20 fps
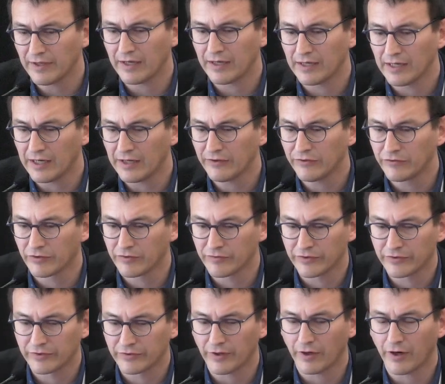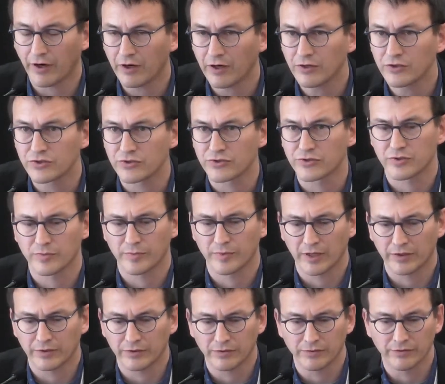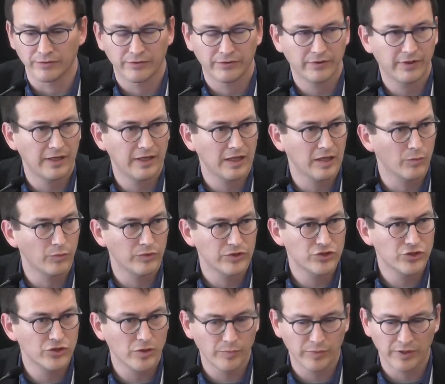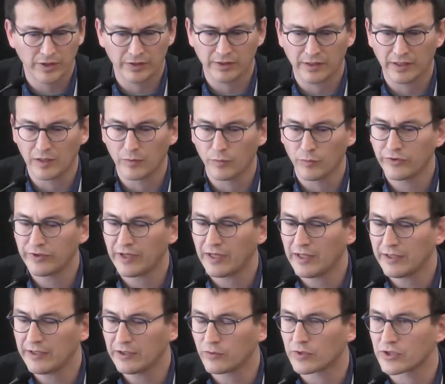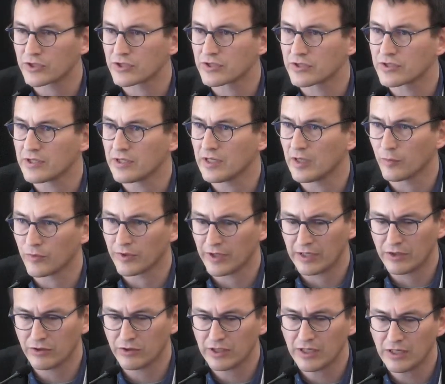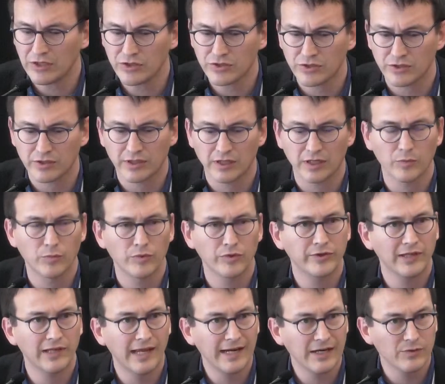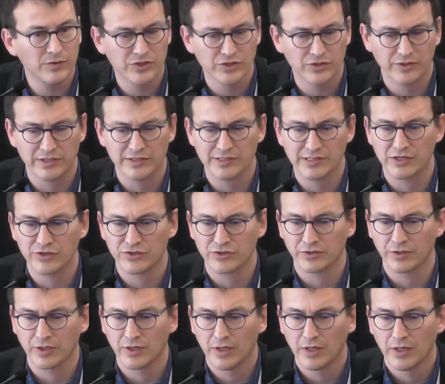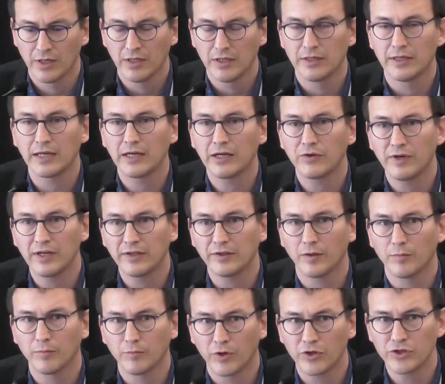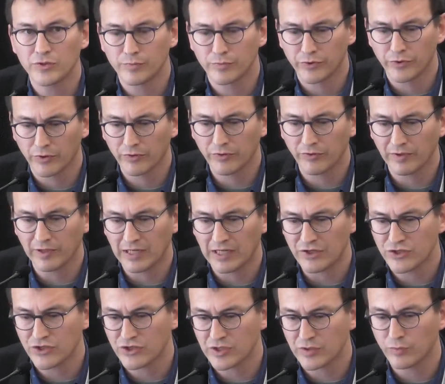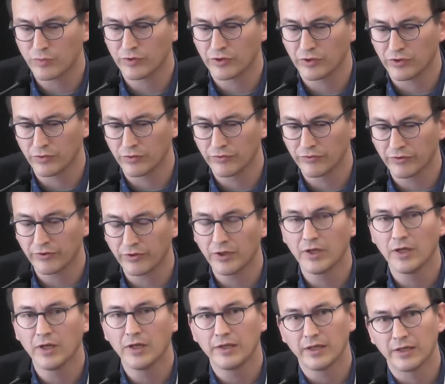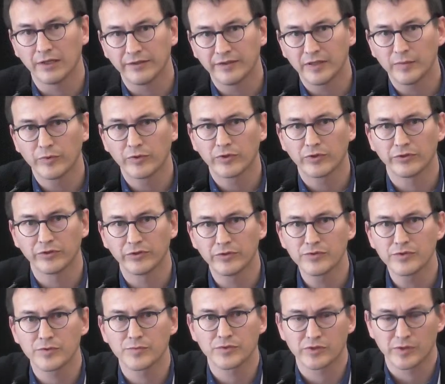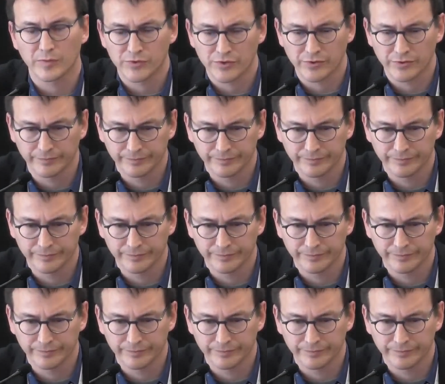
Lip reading: AI services aren't just about news. They help with shopping, they help with health questions, they help with education, they help with language translation. They create a much broader relationship with the user than a typical news subscription.